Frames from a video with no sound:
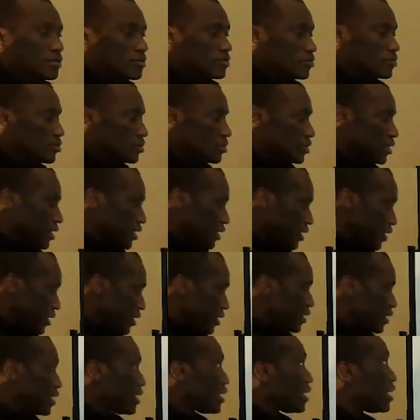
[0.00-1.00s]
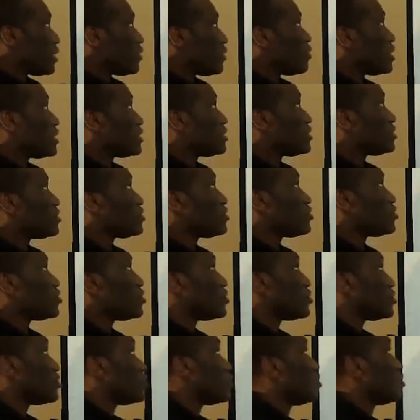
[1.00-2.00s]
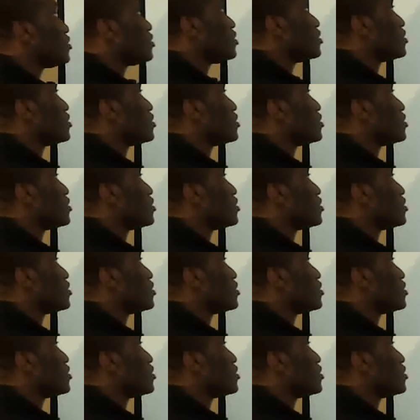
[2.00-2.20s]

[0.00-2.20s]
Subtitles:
Today, I want to